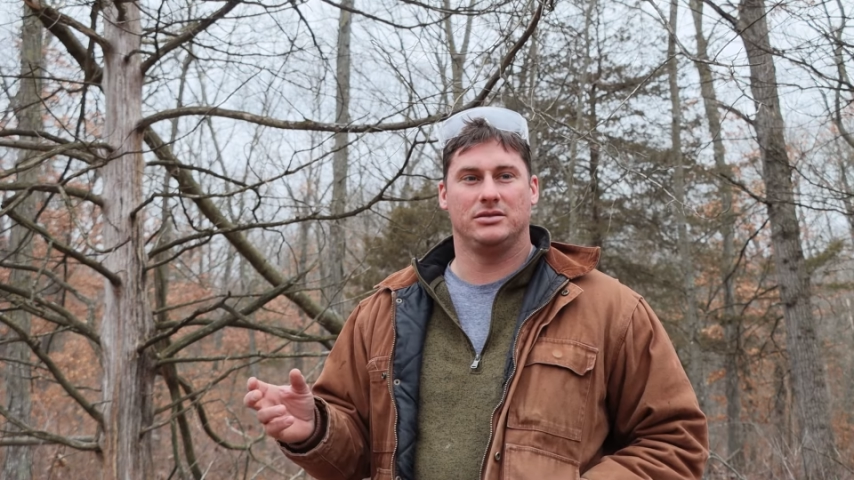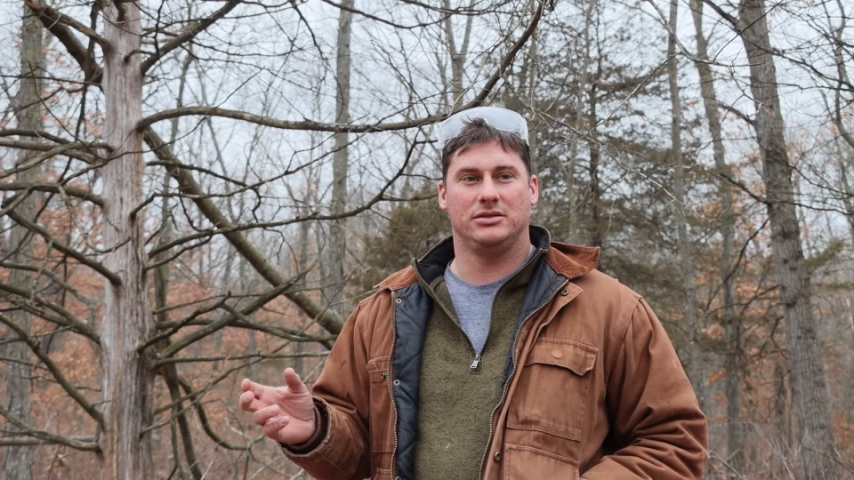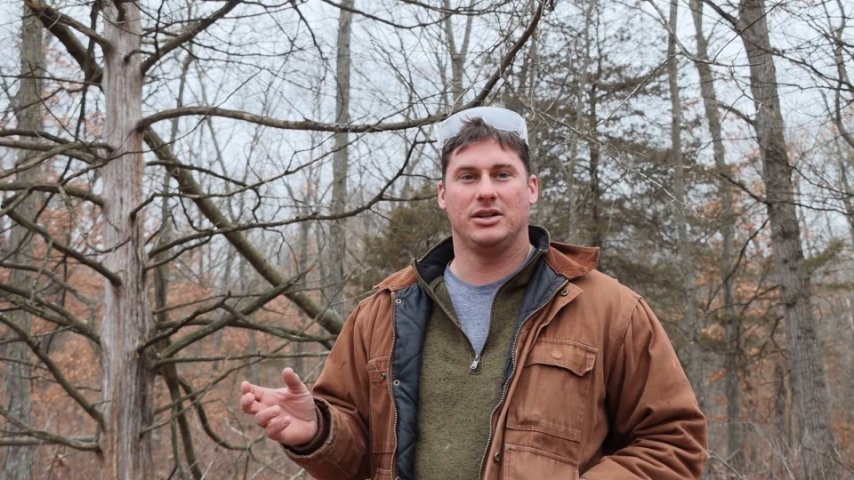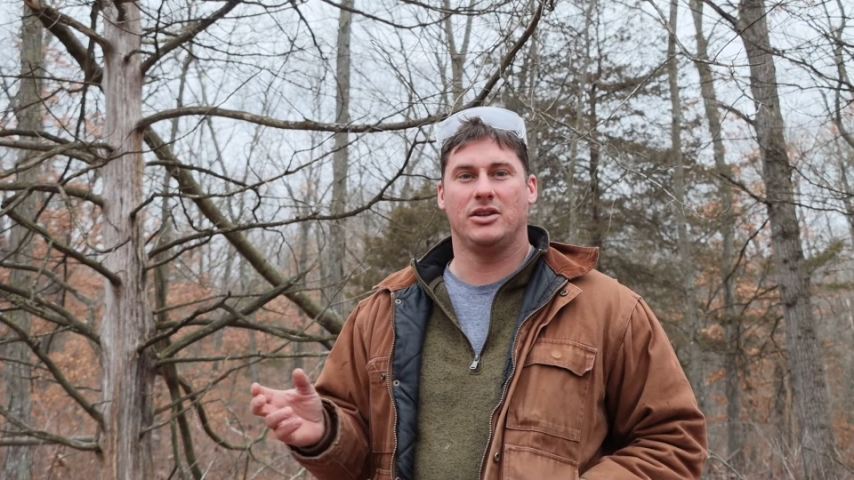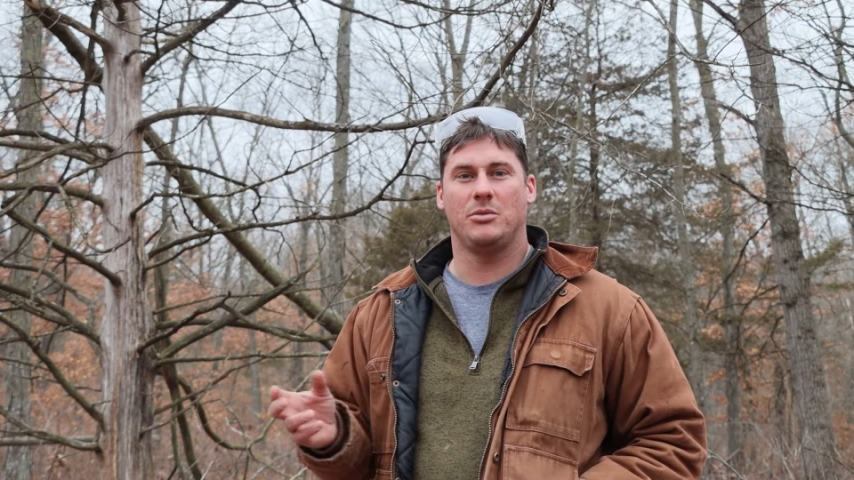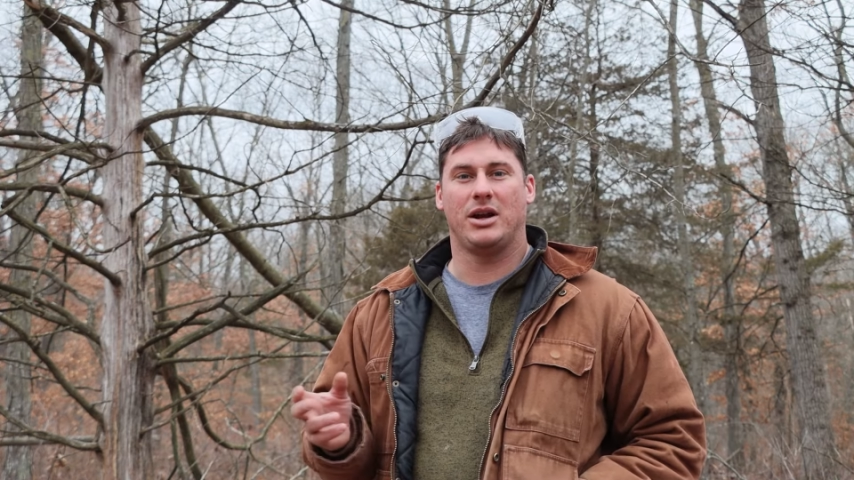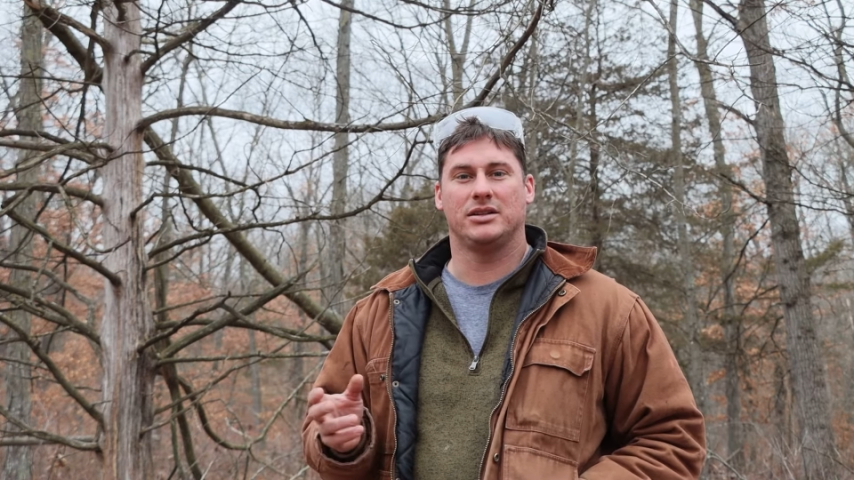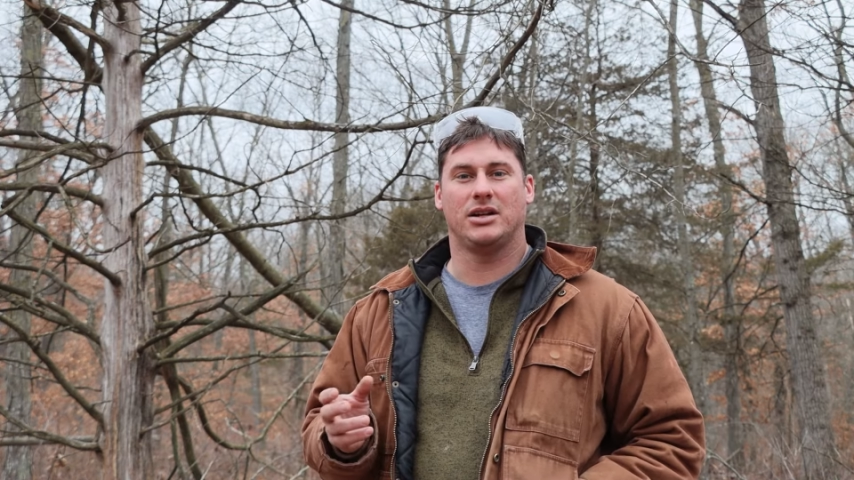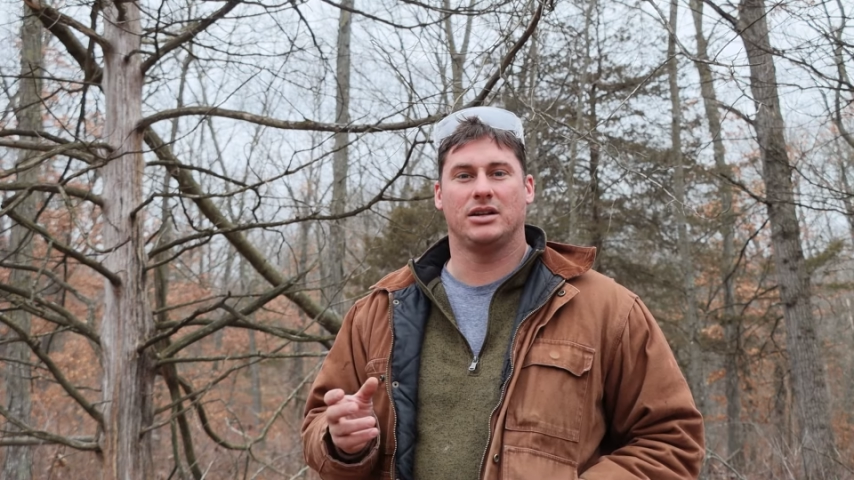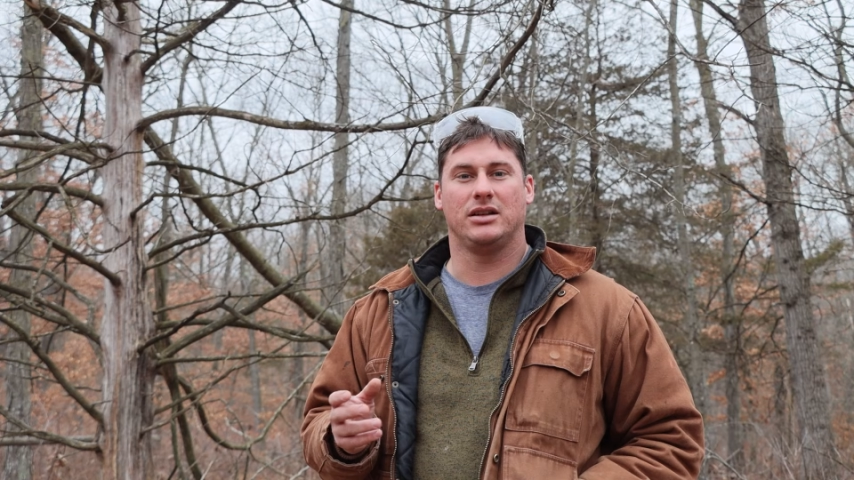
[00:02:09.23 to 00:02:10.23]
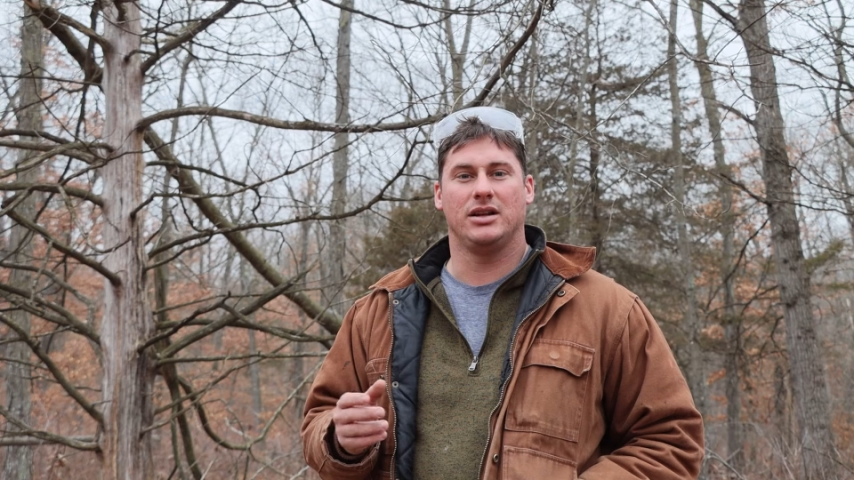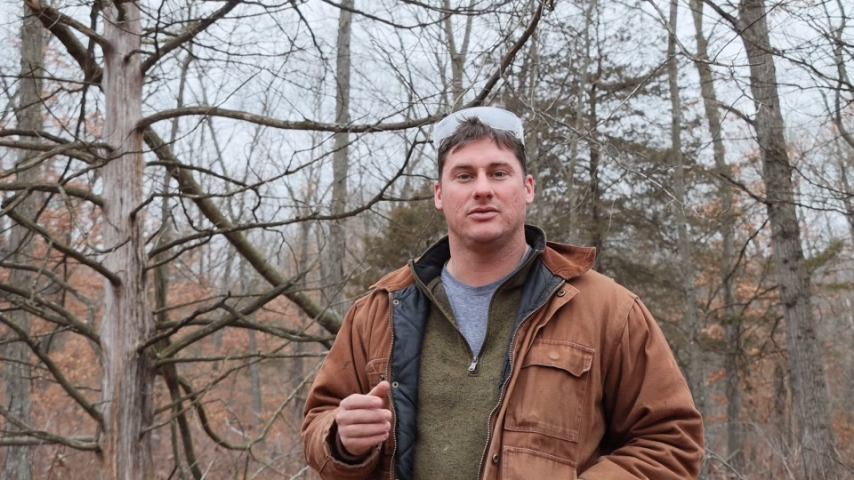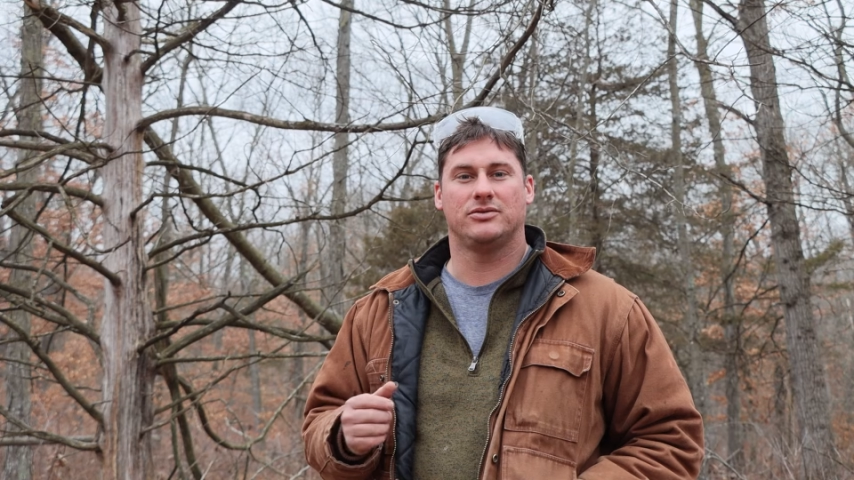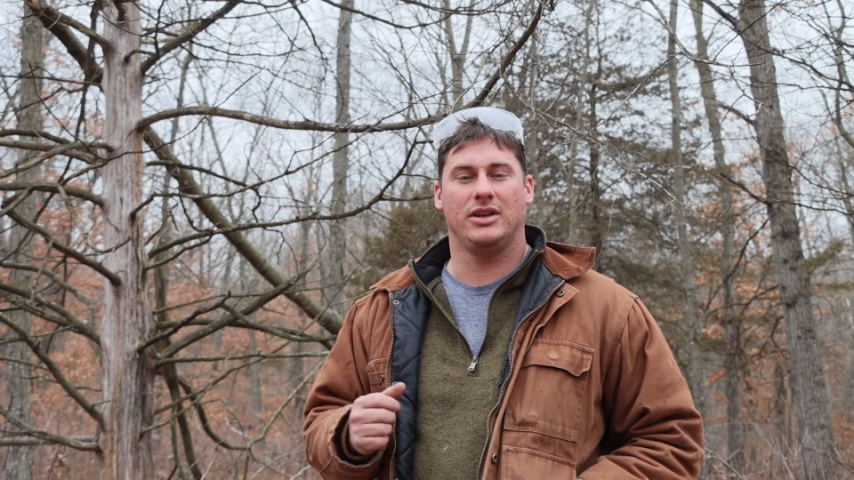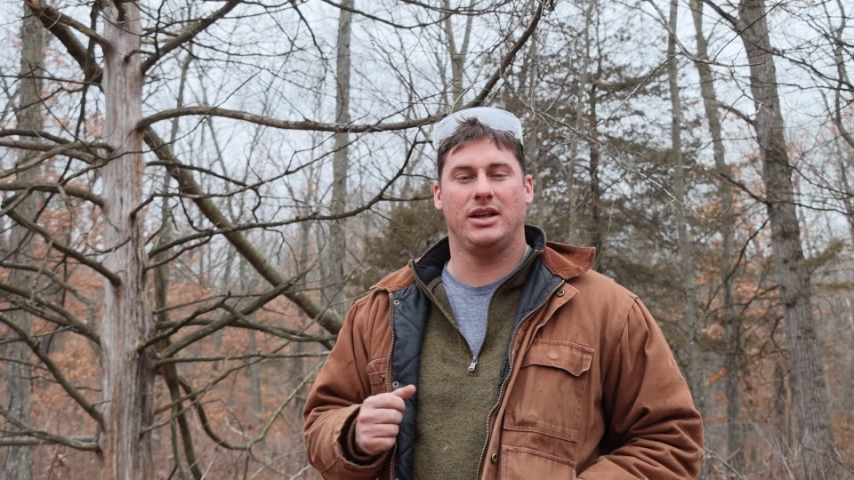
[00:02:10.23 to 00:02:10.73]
nearly my entire life,